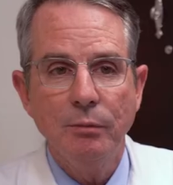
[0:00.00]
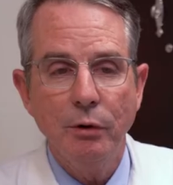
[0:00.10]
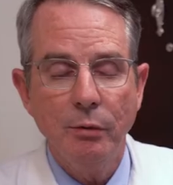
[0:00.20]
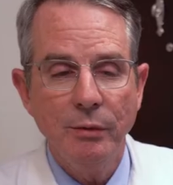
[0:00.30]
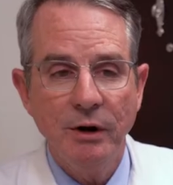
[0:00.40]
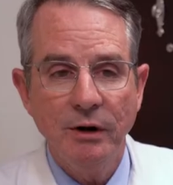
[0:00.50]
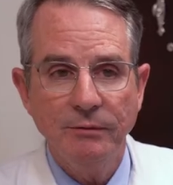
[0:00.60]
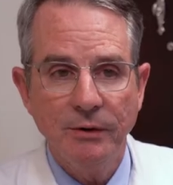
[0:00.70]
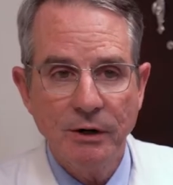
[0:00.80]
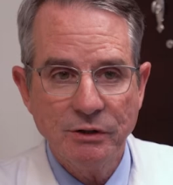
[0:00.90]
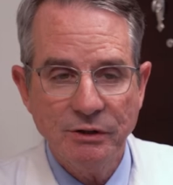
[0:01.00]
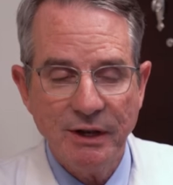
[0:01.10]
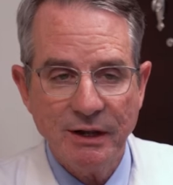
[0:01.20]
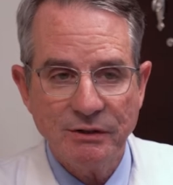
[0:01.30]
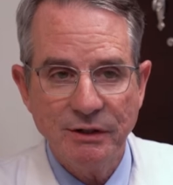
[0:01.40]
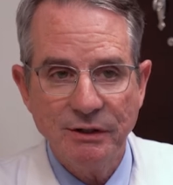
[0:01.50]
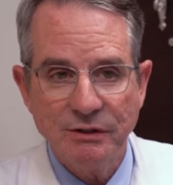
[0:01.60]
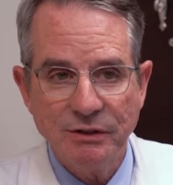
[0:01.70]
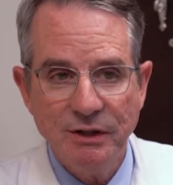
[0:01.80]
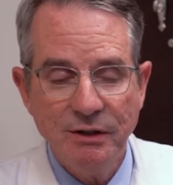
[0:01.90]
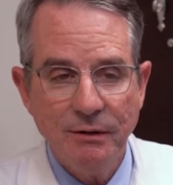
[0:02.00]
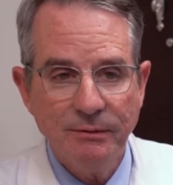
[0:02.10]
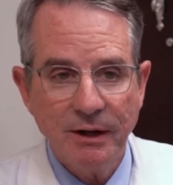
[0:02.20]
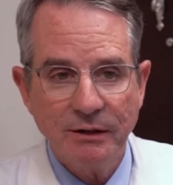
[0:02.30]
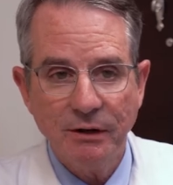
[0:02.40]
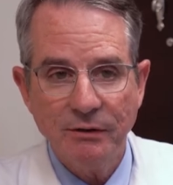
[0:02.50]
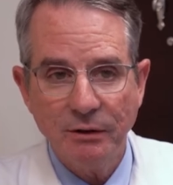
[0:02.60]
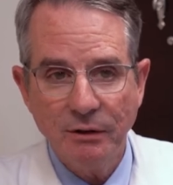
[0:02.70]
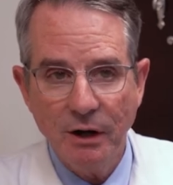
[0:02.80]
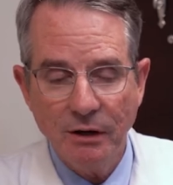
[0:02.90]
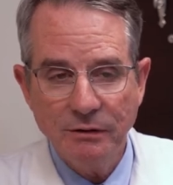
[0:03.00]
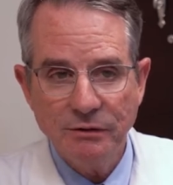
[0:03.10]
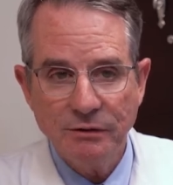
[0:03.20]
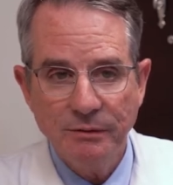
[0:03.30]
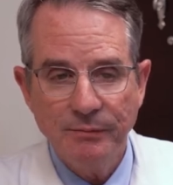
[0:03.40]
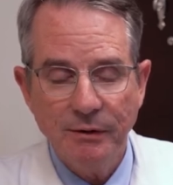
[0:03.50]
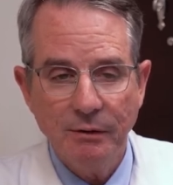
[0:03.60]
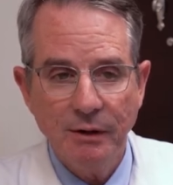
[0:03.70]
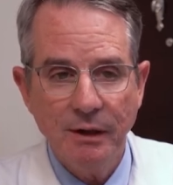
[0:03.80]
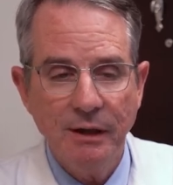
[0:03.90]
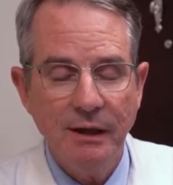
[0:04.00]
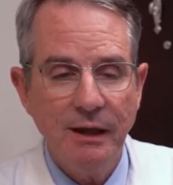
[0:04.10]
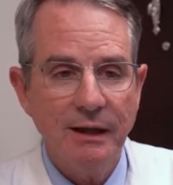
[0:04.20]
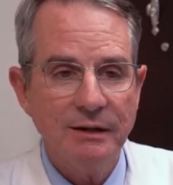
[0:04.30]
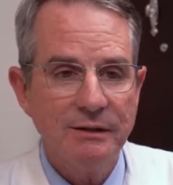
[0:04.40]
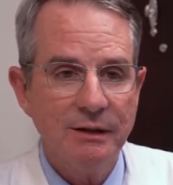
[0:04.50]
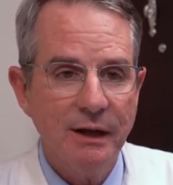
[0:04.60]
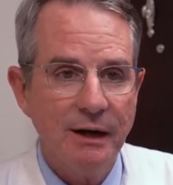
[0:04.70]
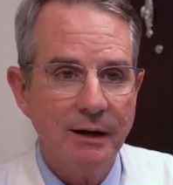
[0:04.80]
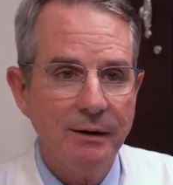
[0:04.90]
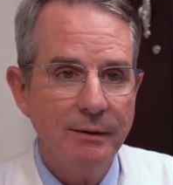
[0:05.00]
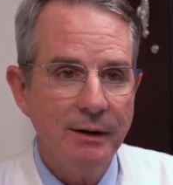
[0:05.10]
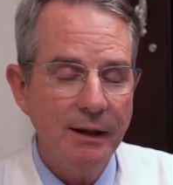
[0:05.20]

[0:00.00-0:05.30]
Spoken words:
pulmonary function testing to see the effect on the lungs, and